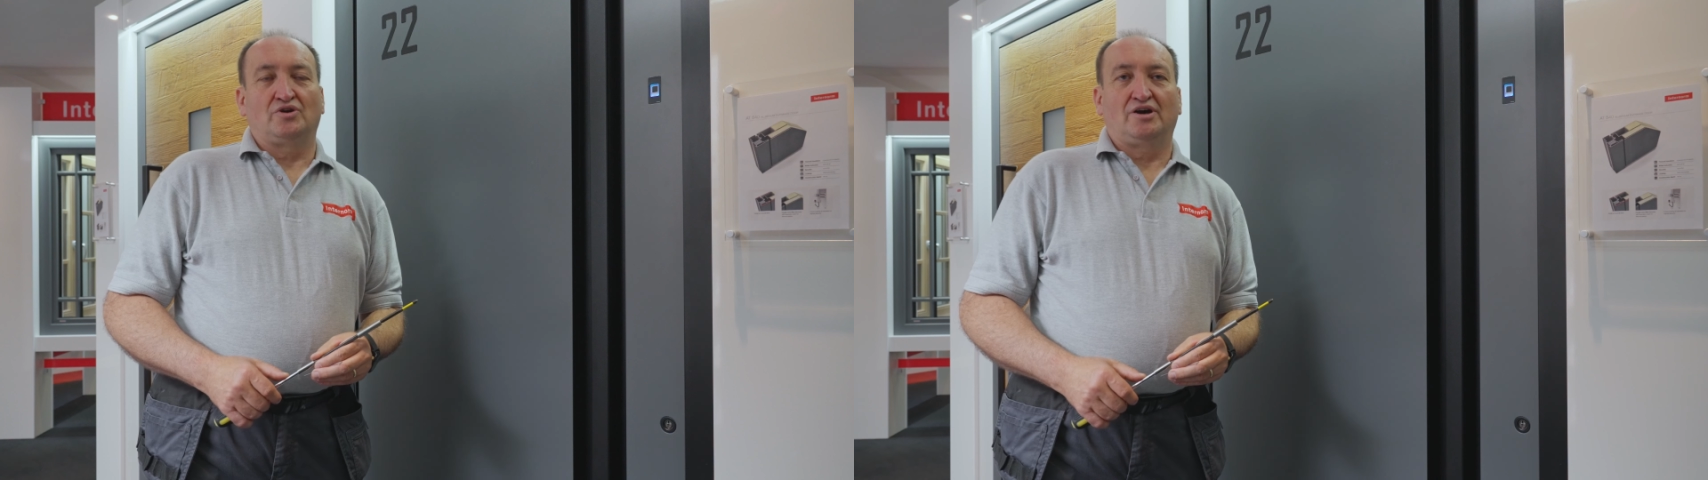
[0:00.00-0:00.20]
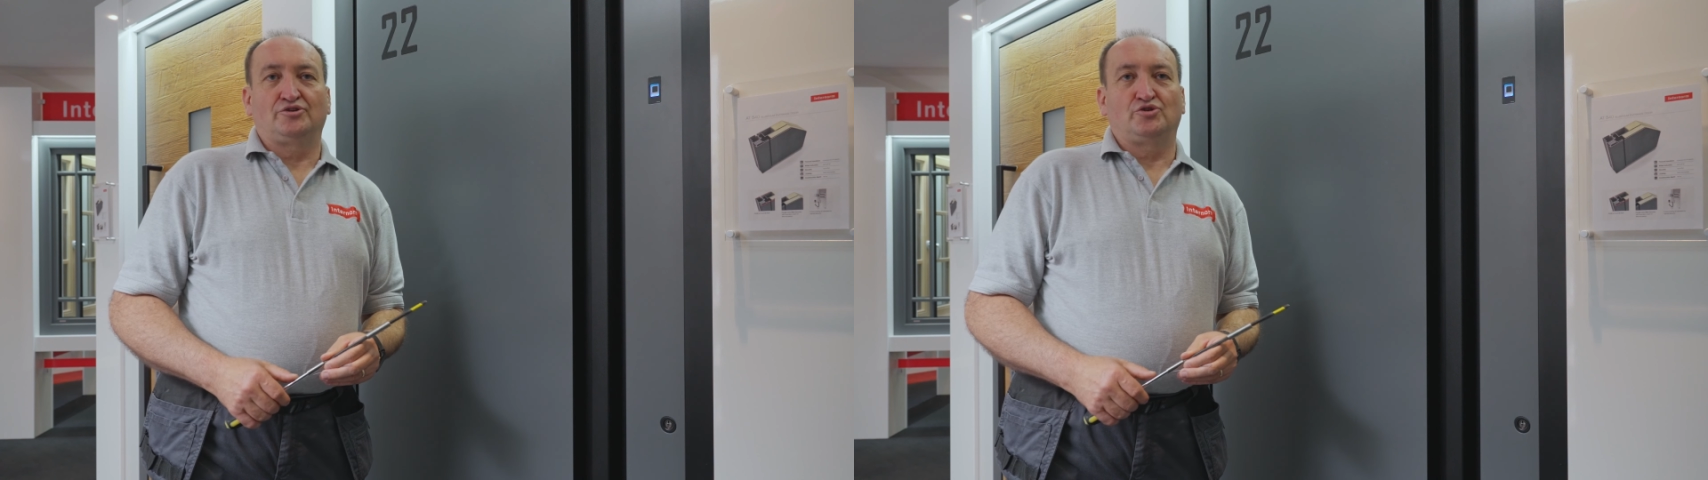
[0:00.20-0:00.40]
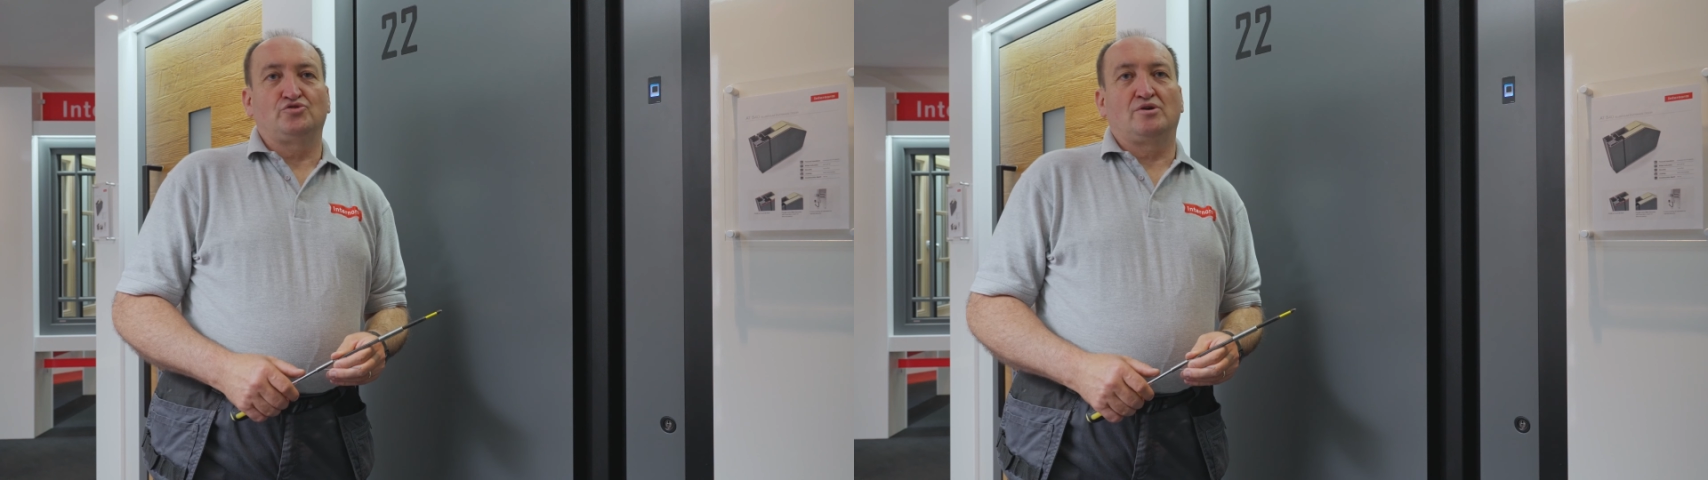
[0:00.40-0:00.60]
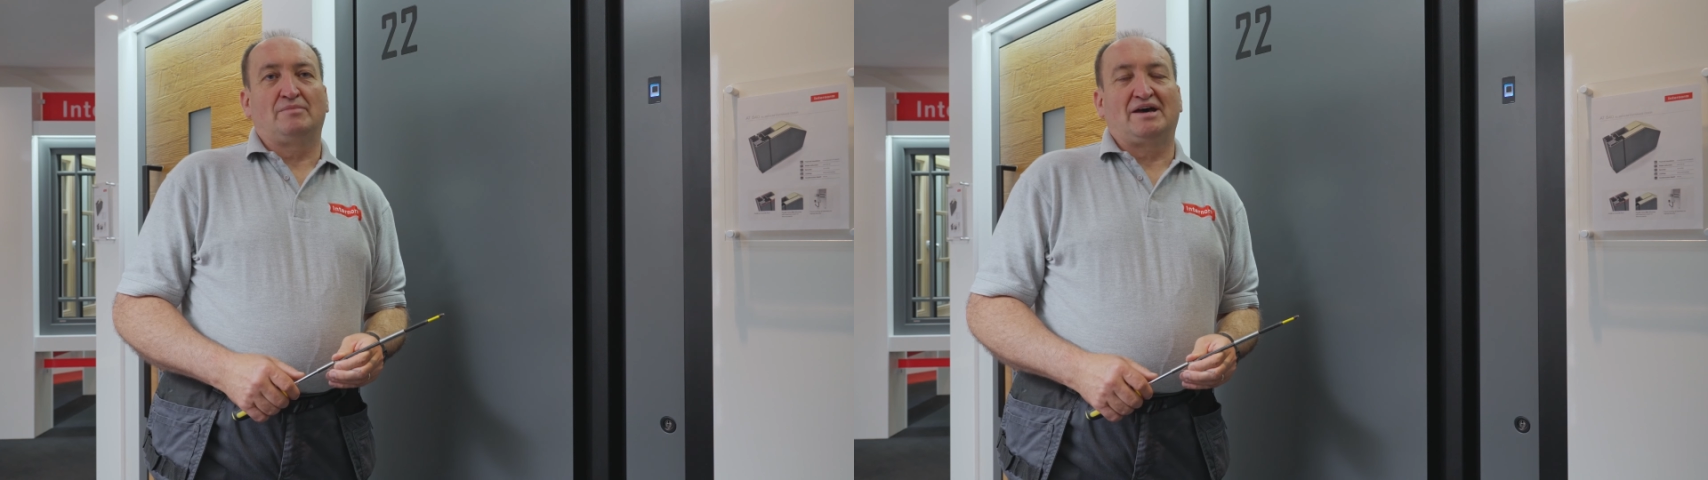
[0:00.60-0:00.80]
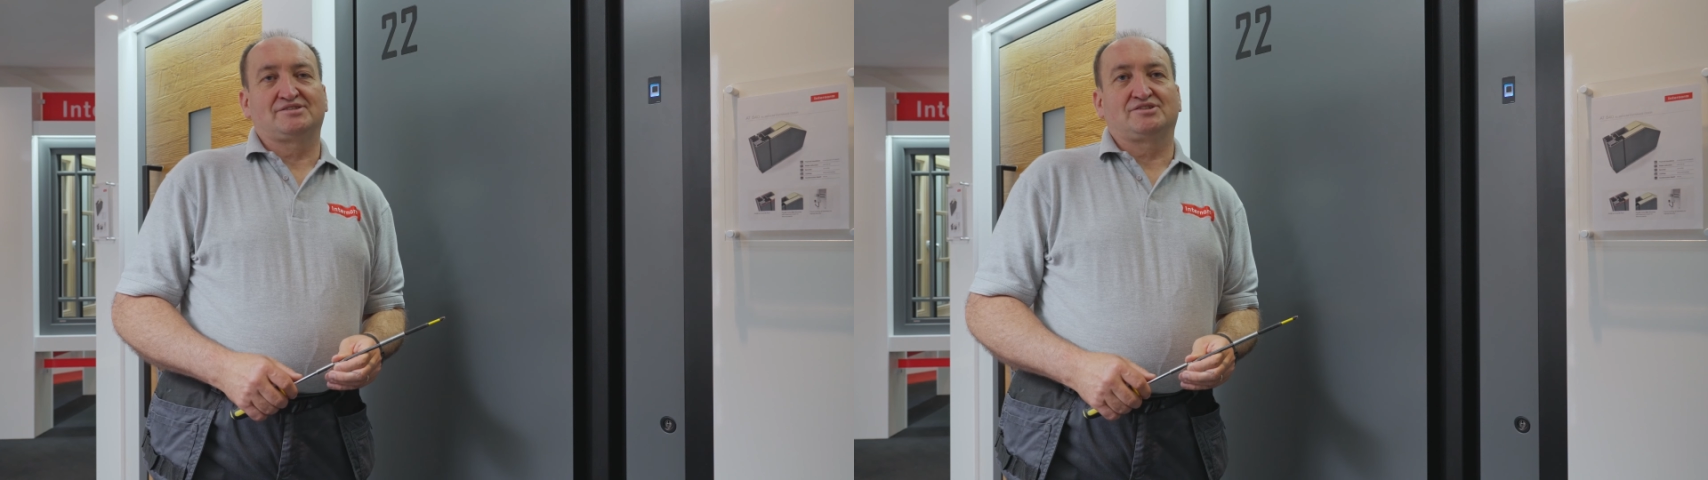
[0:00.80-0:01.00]
how to do a
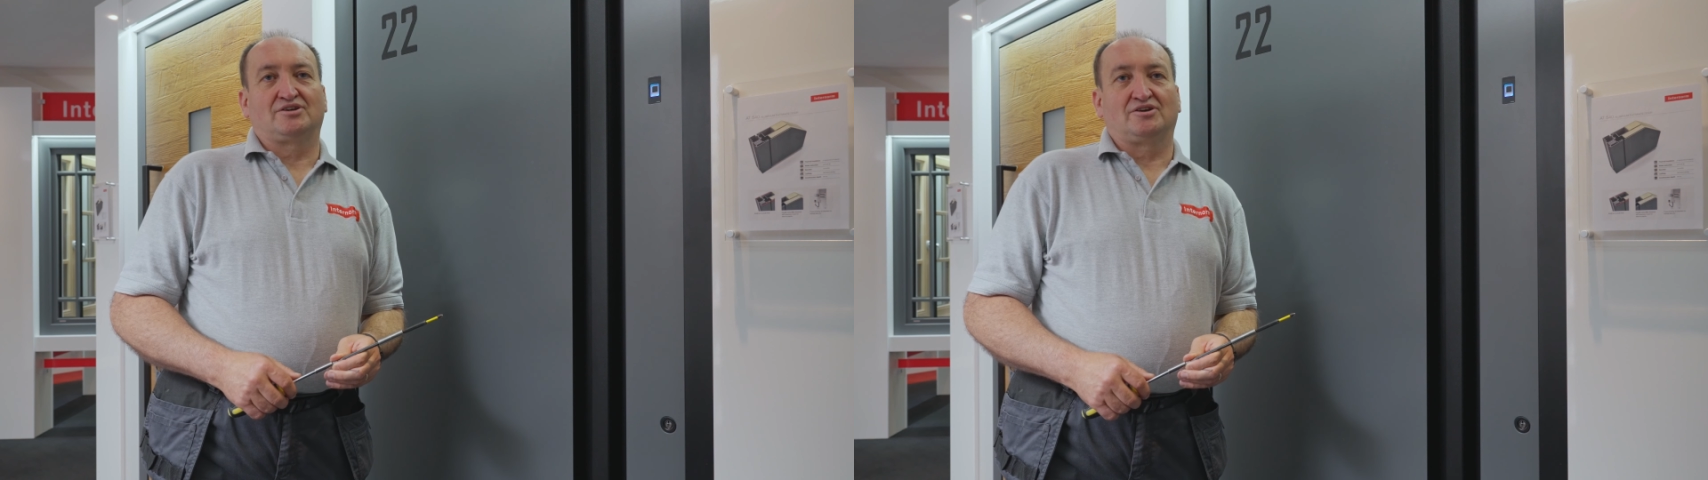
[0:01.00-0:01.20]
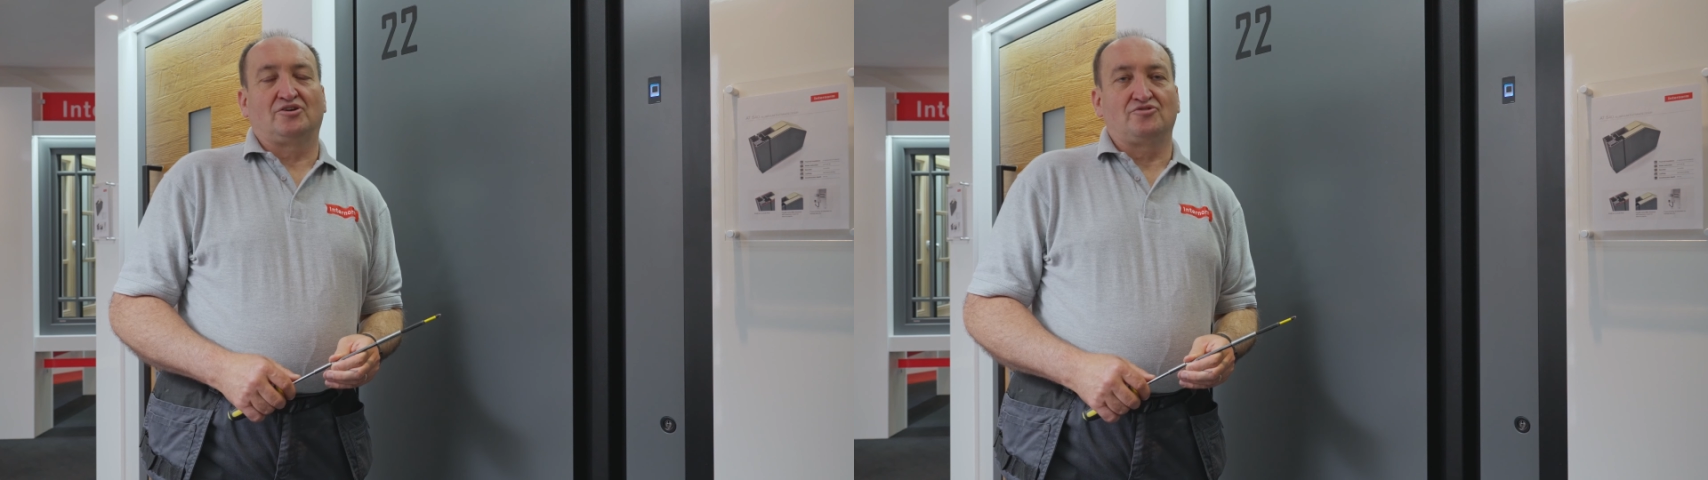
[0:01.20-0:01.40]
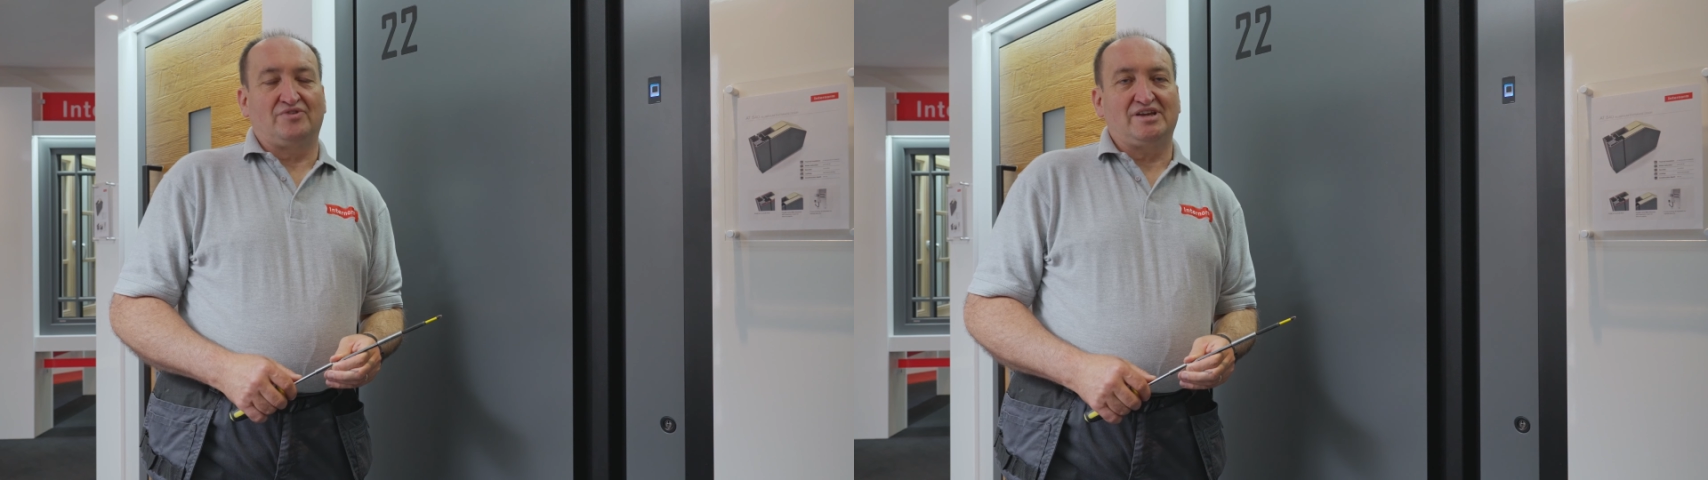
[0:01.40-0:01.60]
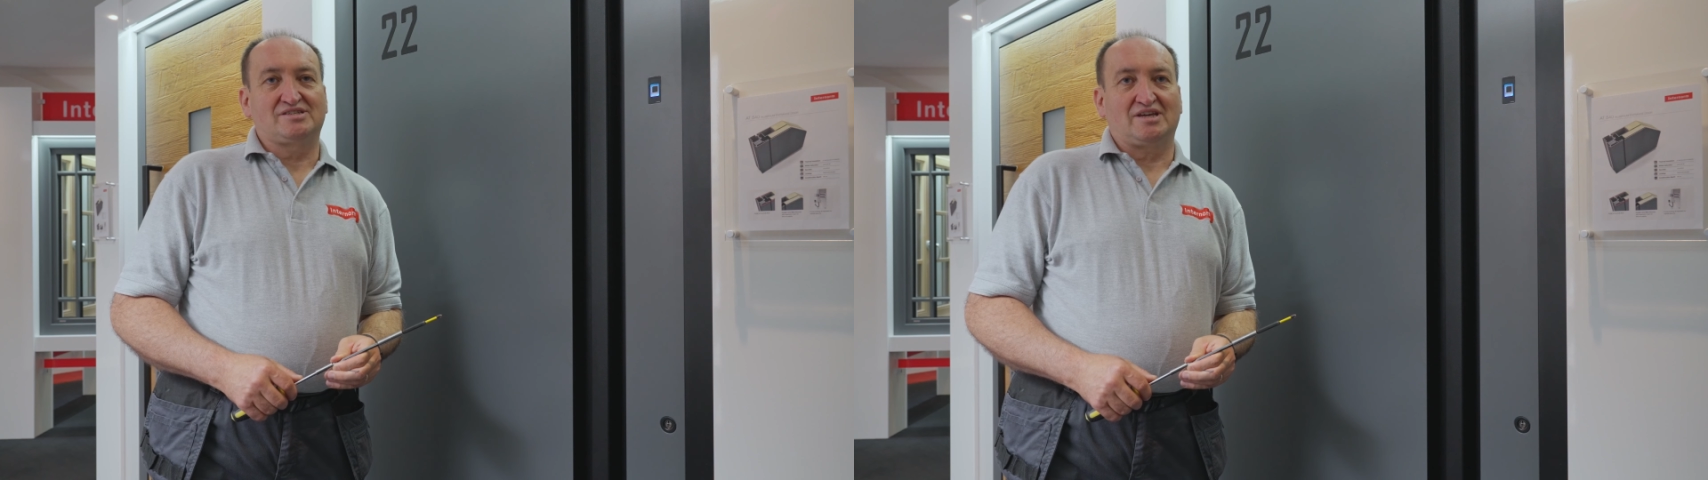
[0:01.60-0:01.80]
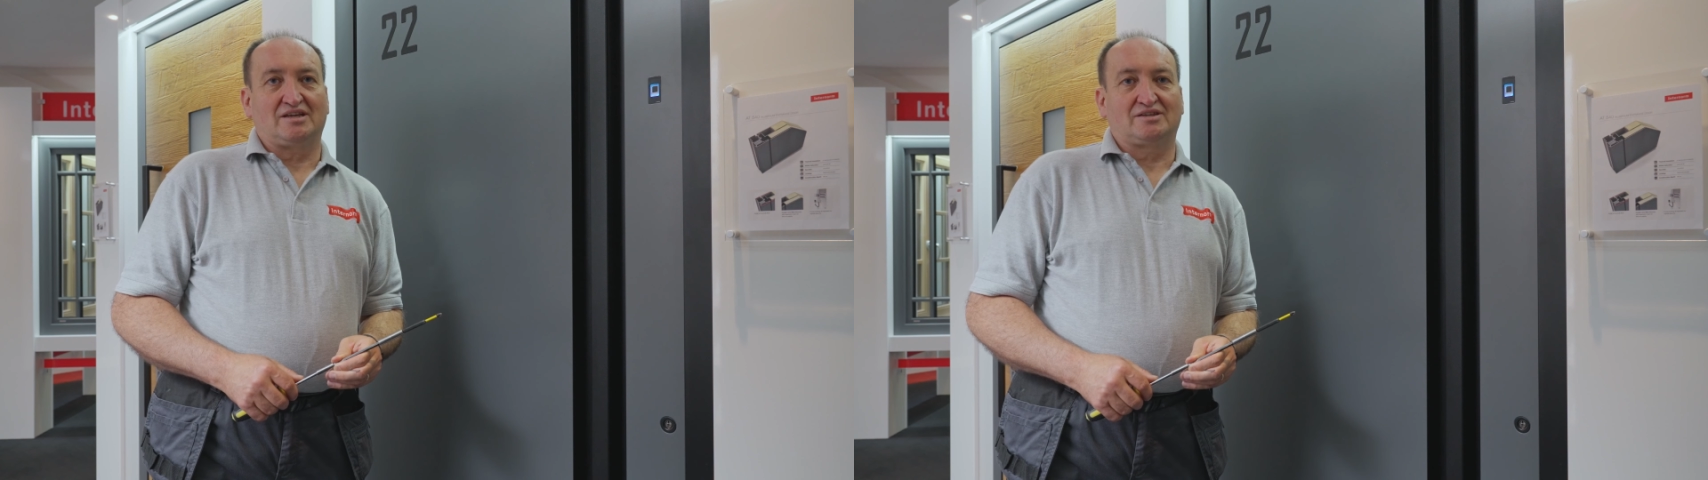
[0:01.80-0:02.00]
master
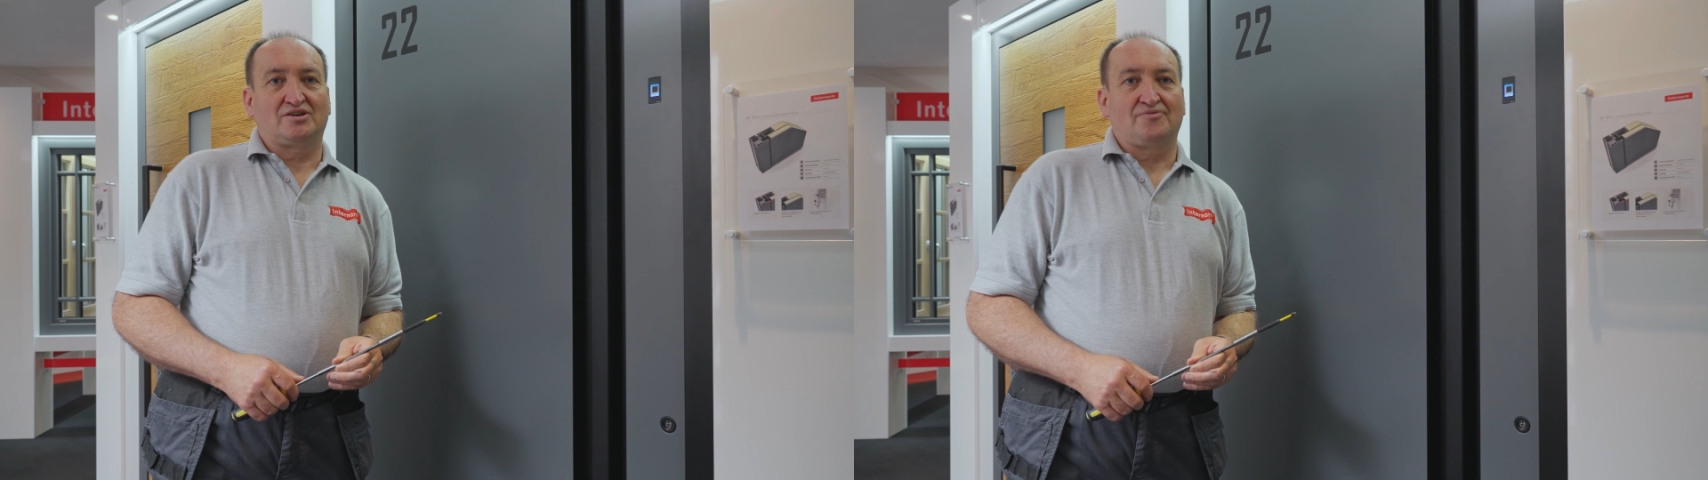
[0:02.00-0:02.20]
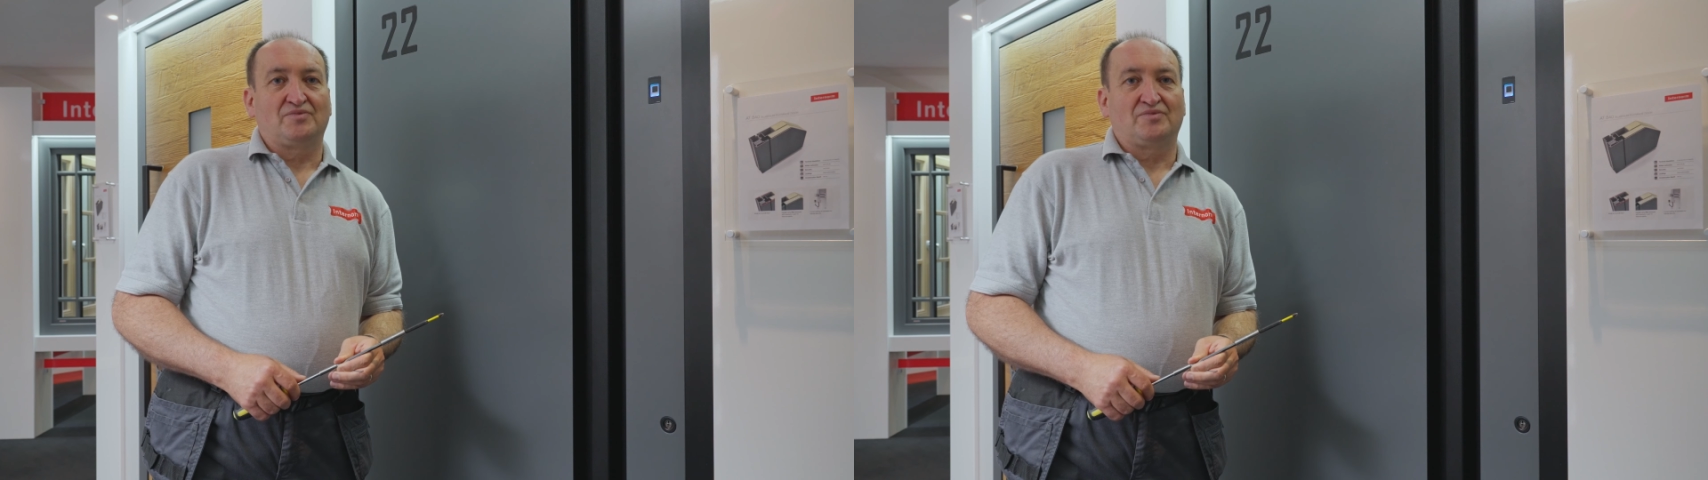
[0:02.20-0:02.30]
reset